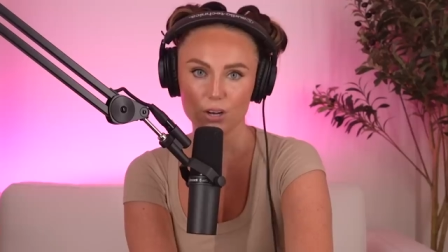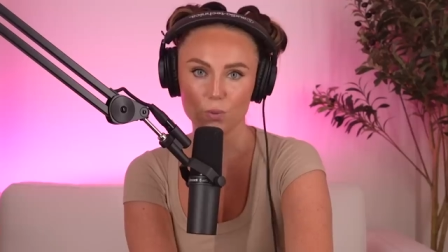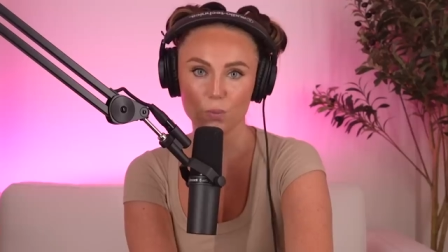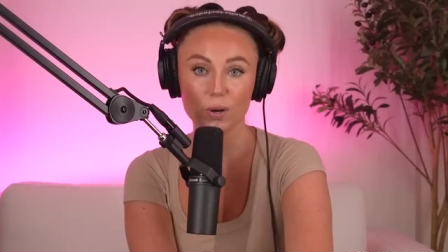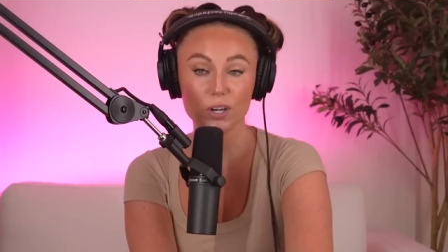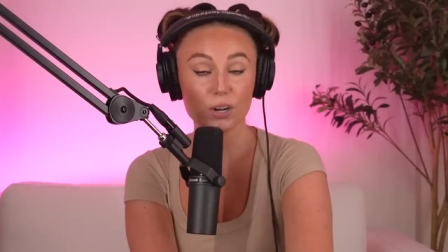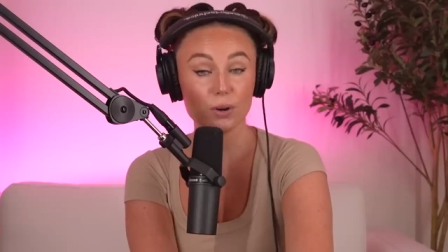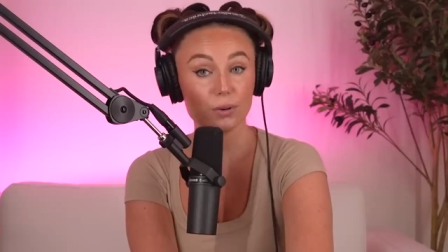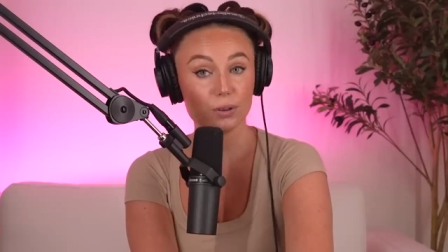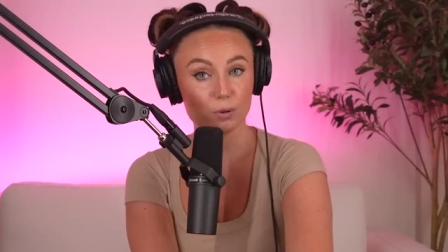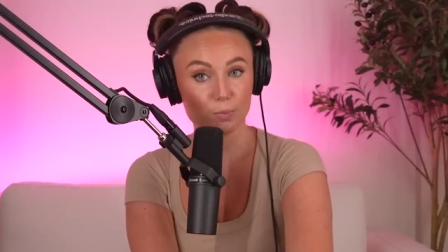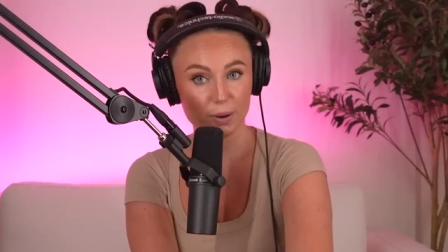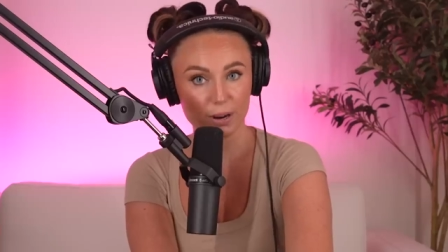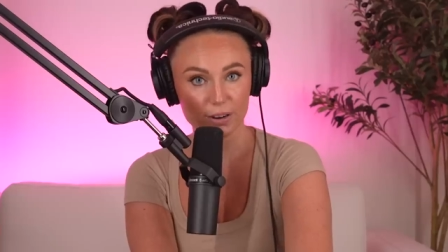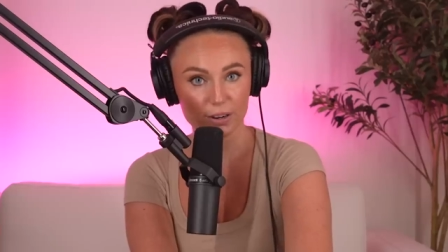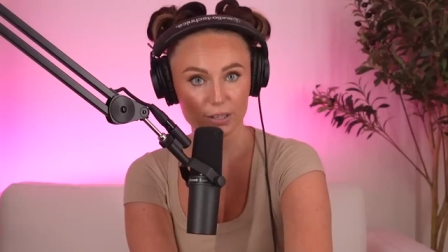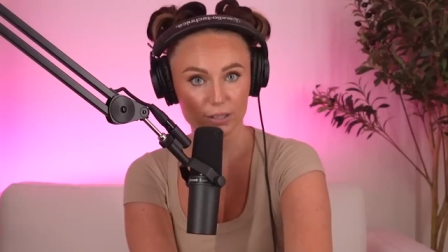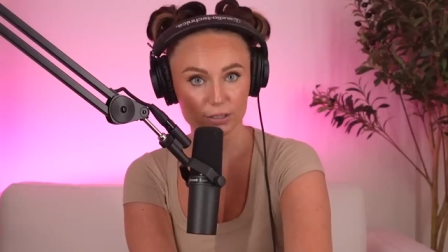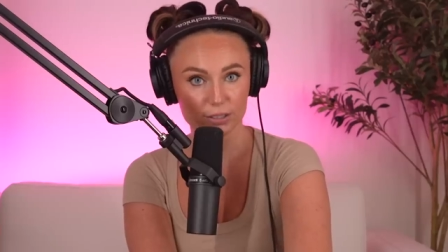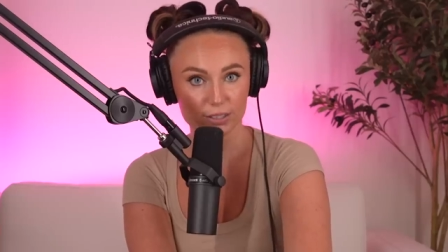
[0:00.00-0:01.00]
We know you
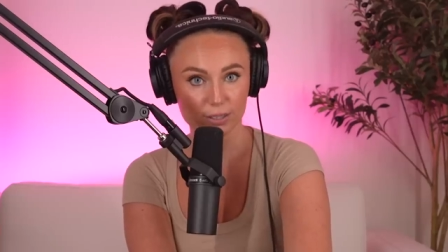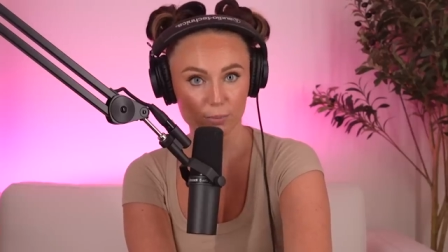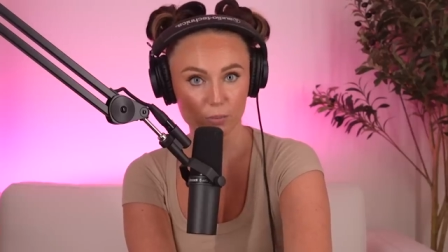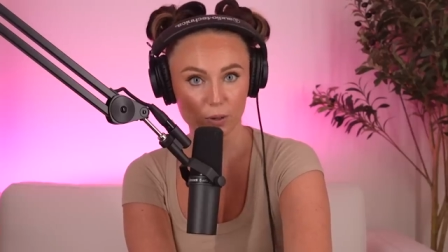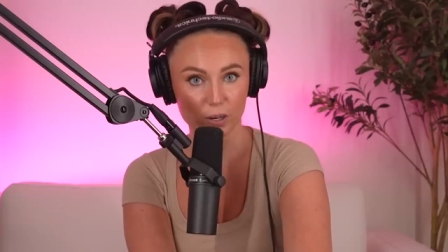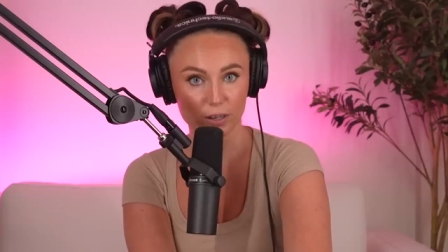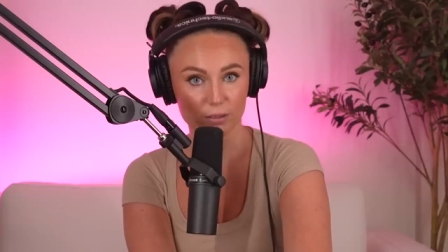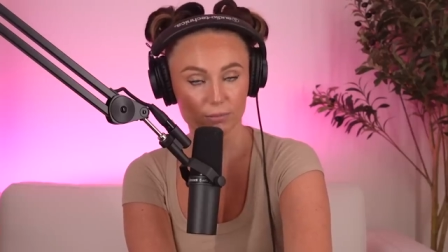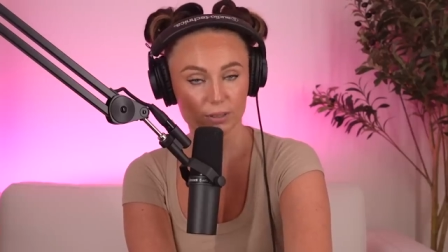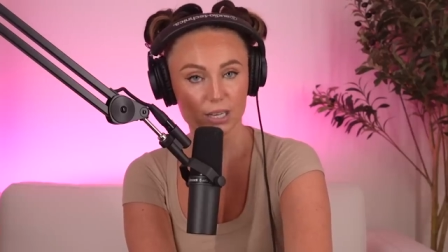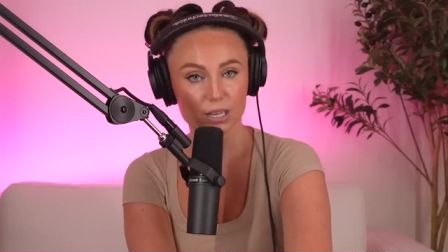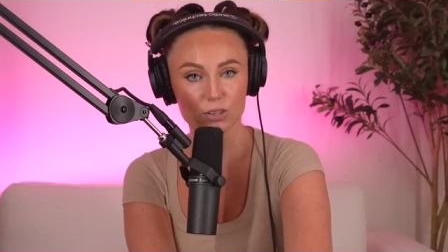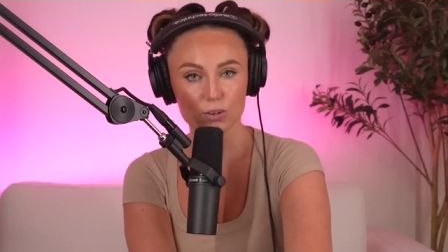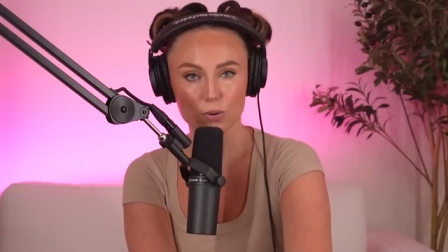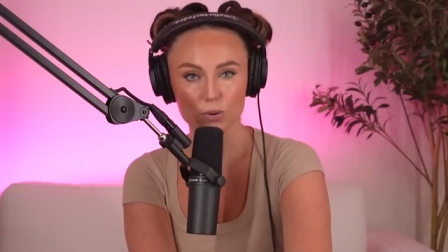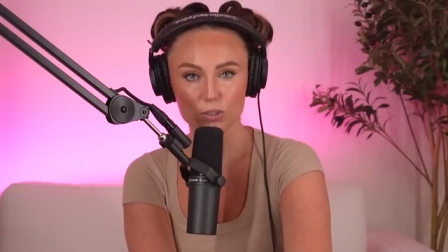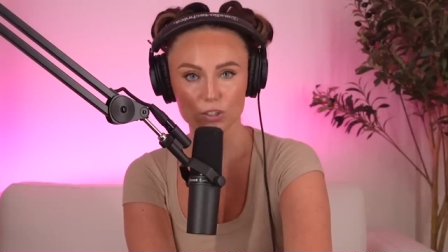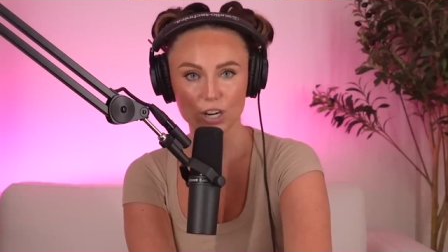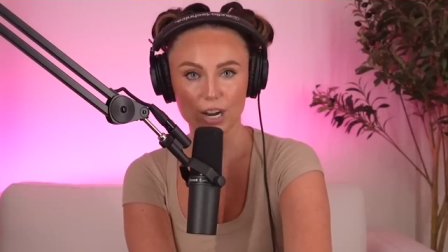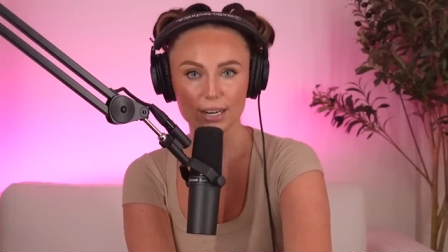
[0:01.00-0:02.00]
buried her somewhere, he
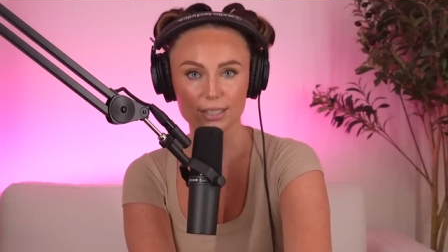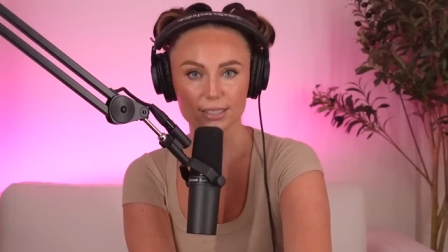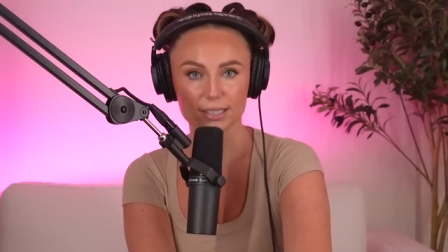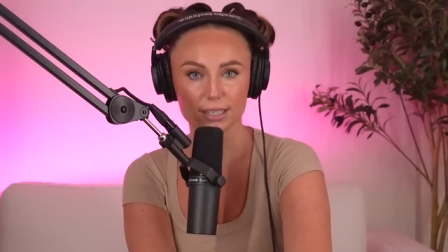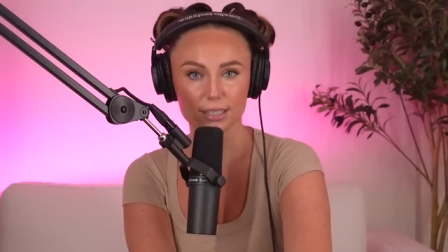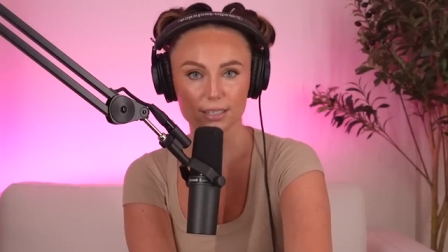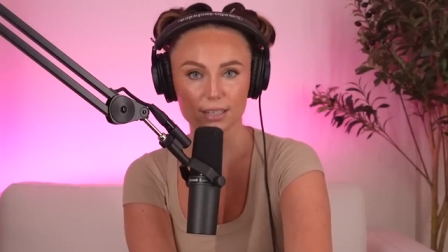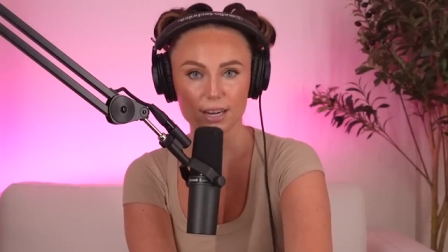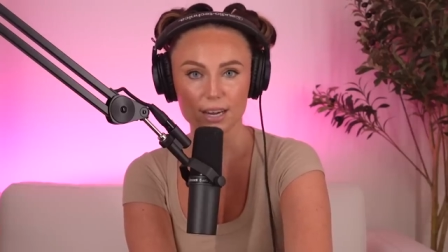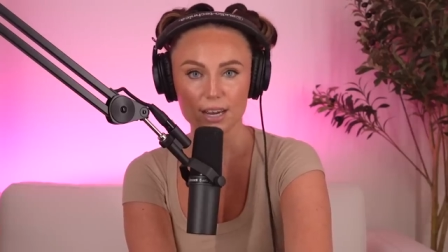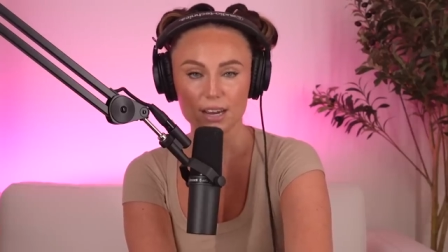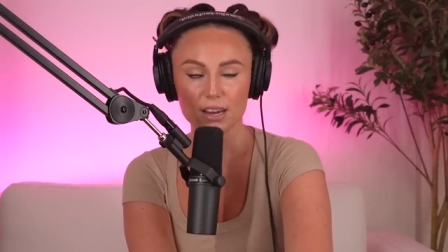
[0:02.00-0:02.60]
told Jackson